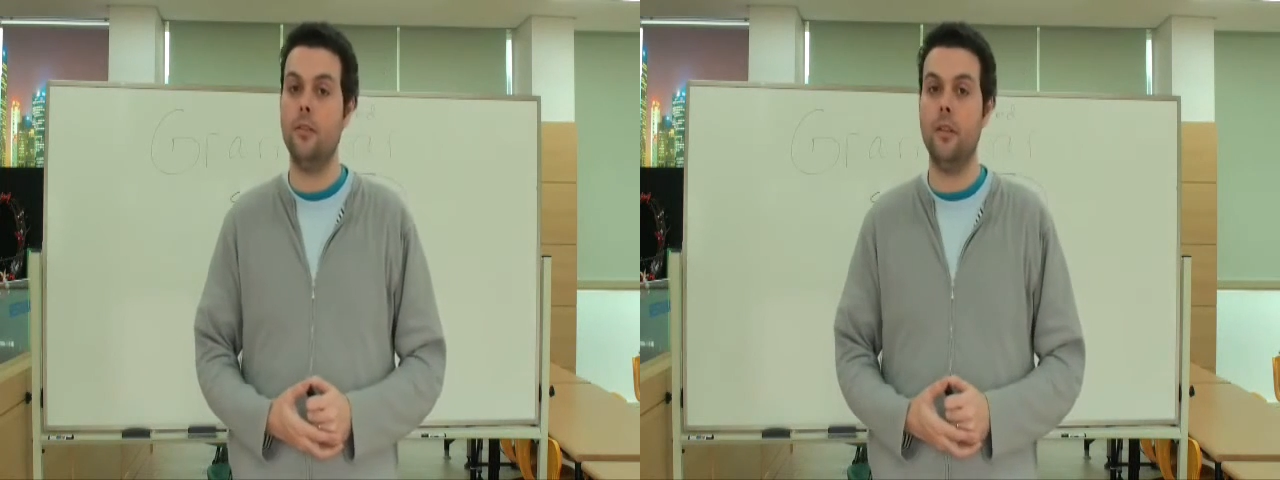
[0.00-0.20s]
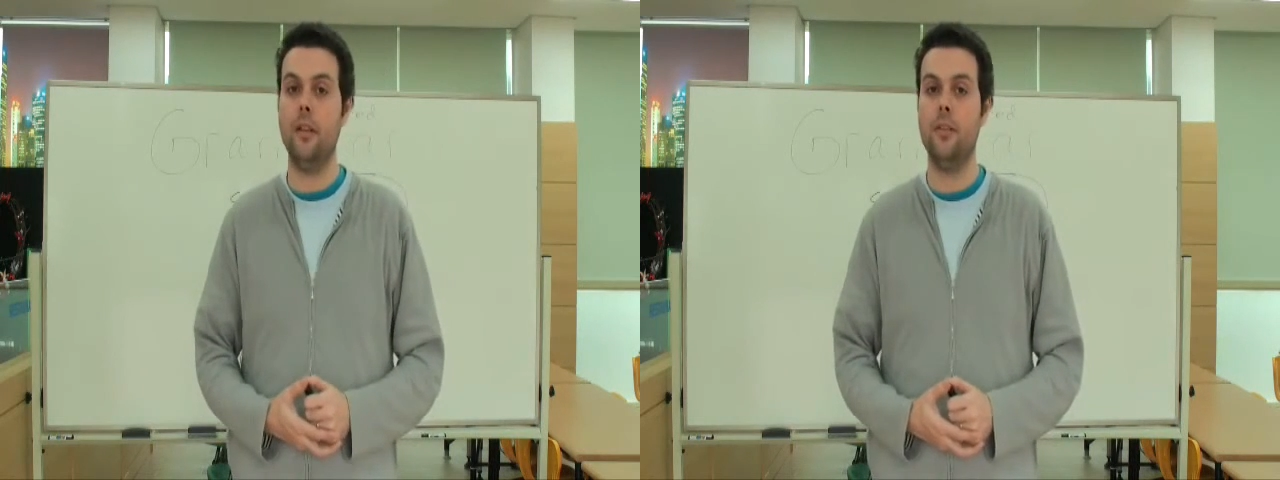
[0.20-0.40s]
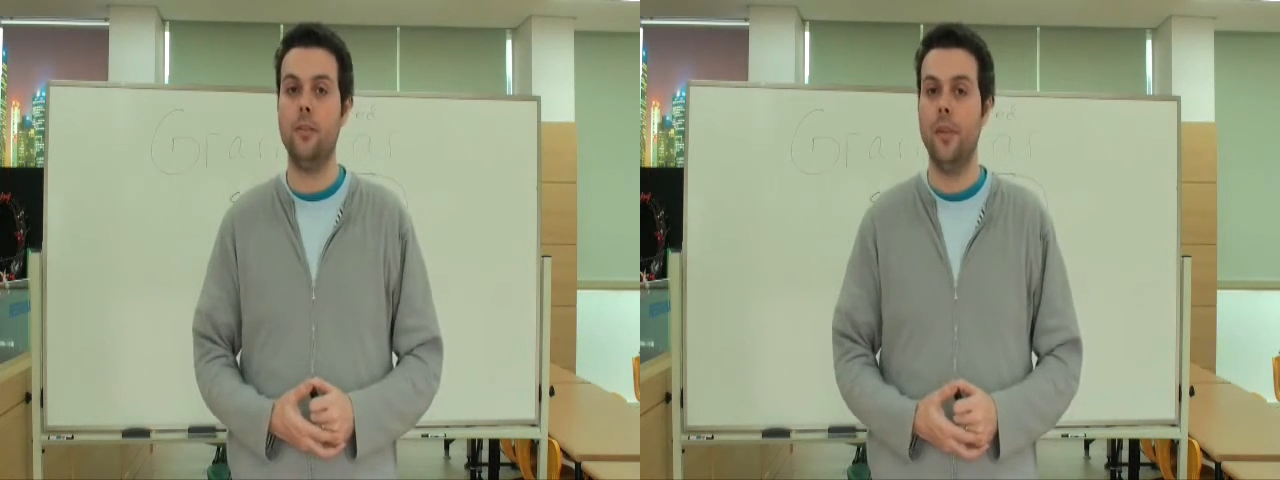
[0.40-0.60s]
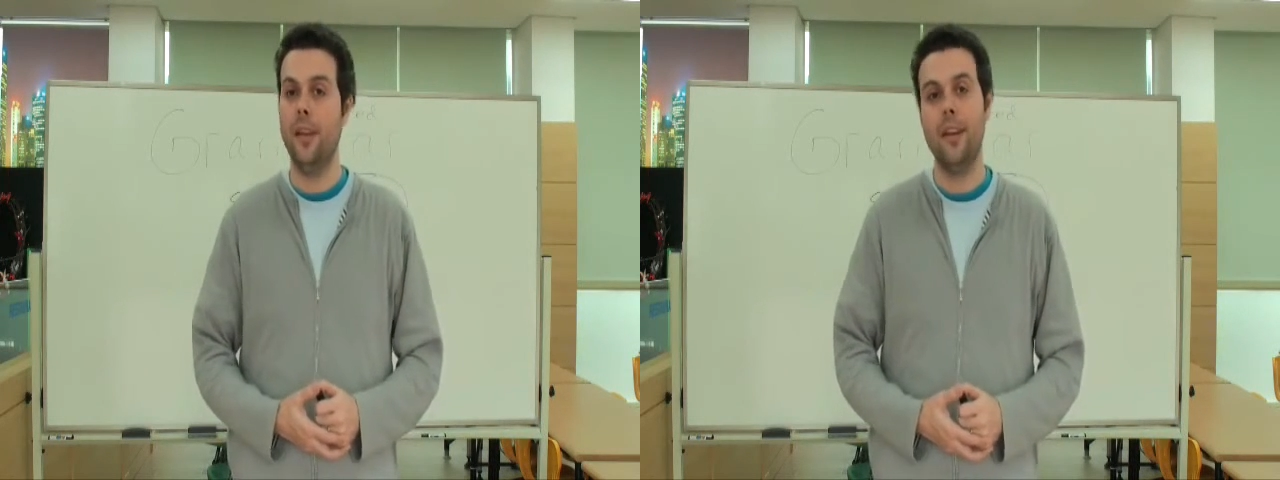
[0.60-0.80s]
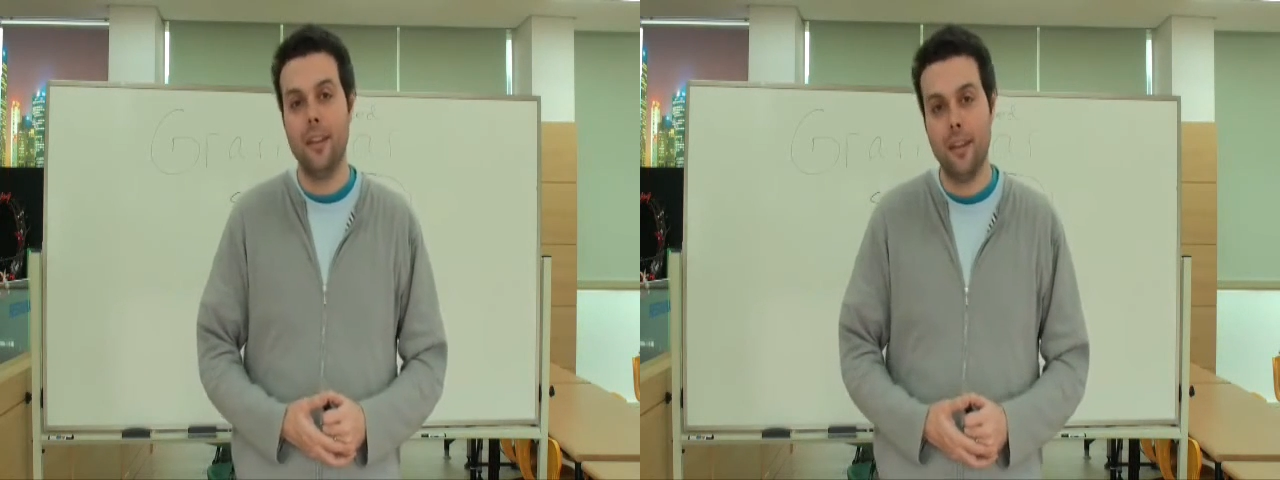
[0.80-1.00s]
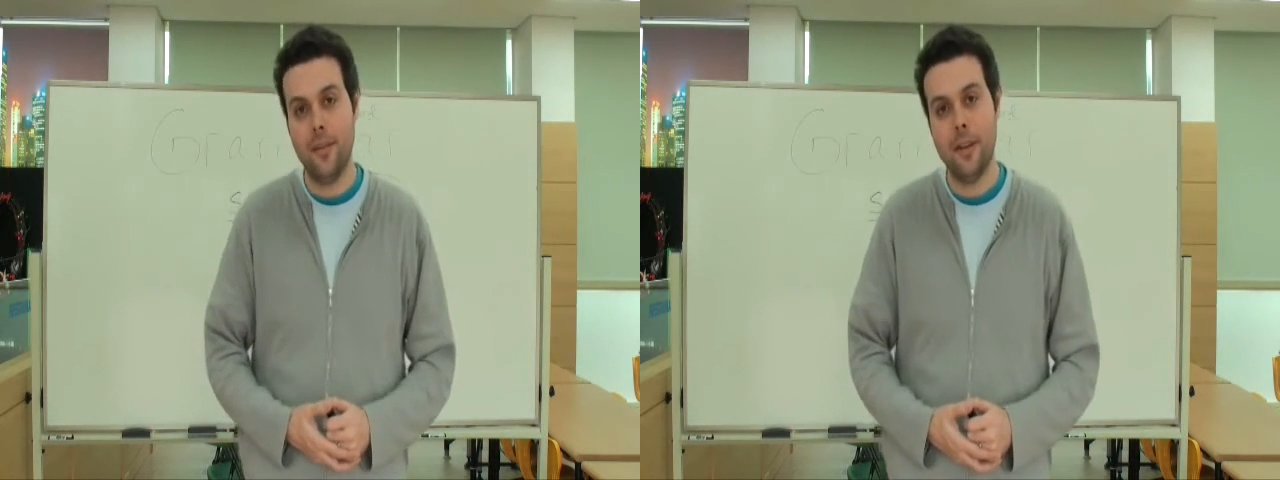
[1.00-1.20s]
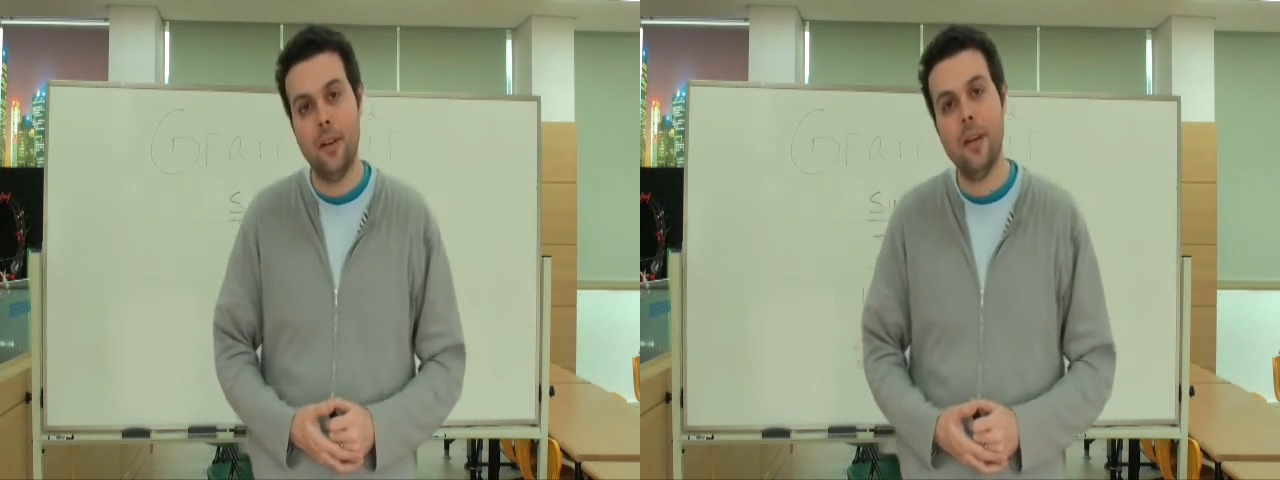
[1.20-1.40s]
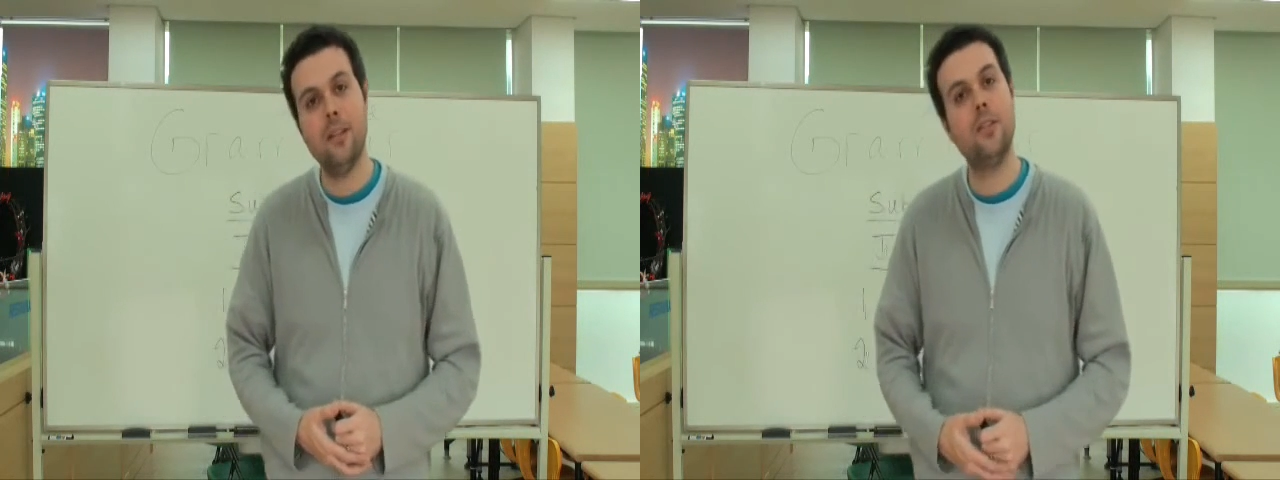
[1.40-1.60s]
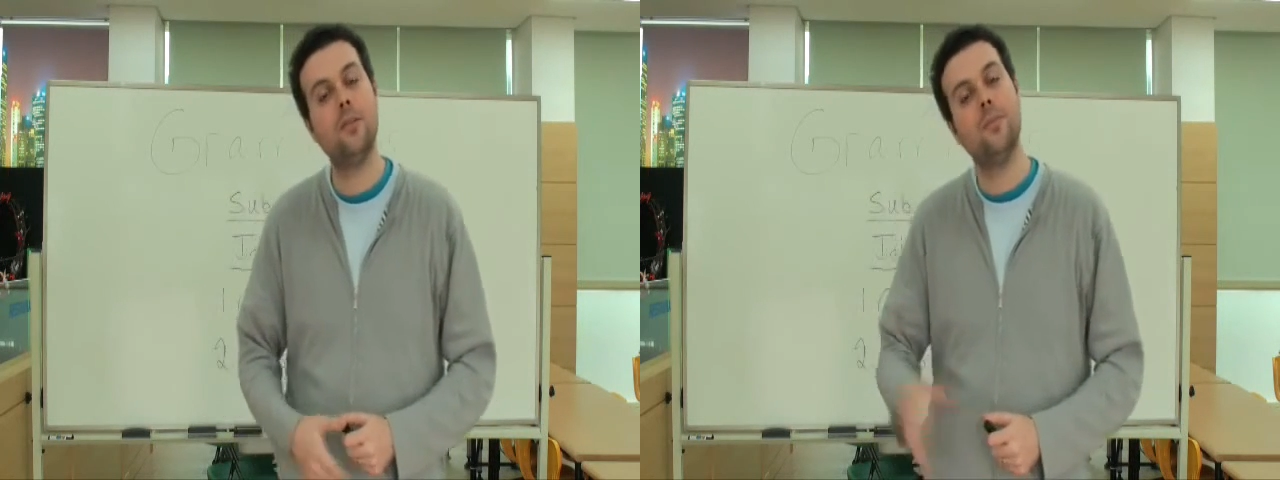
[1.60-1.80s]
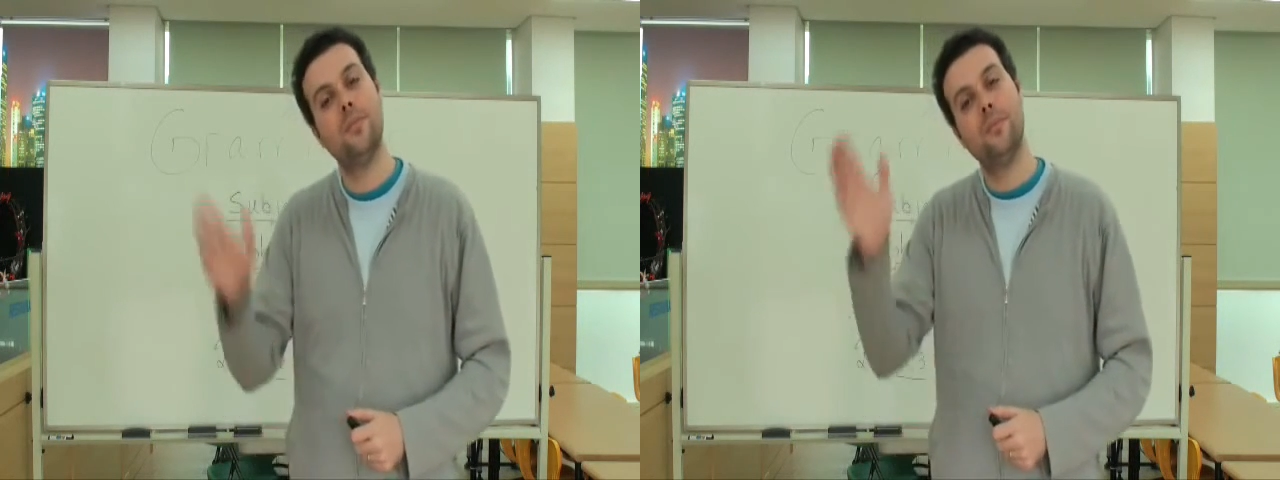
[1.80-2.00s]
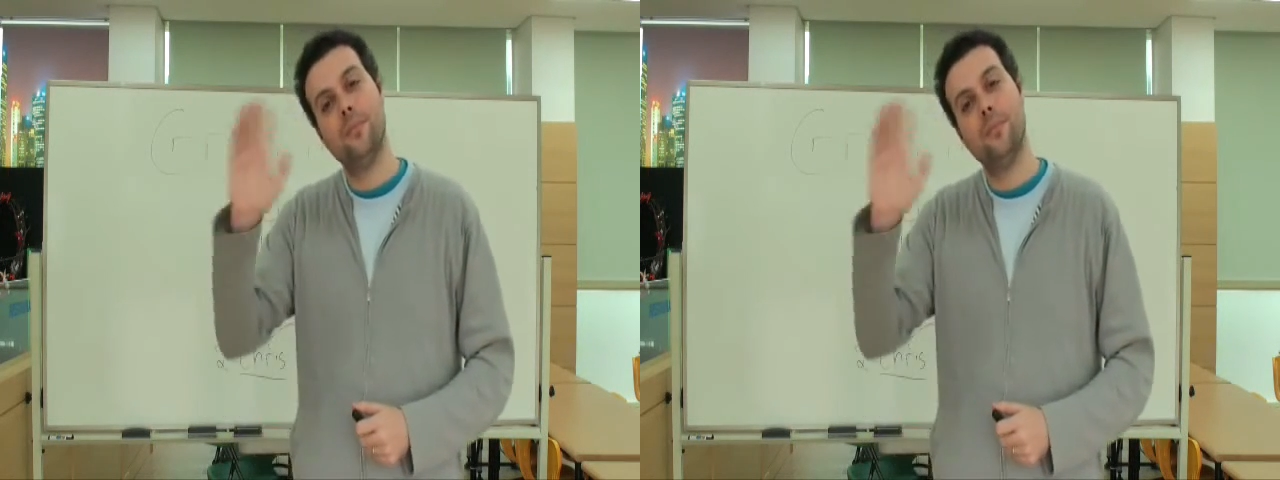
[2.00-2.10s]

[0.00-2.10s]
Village. Thank you very much.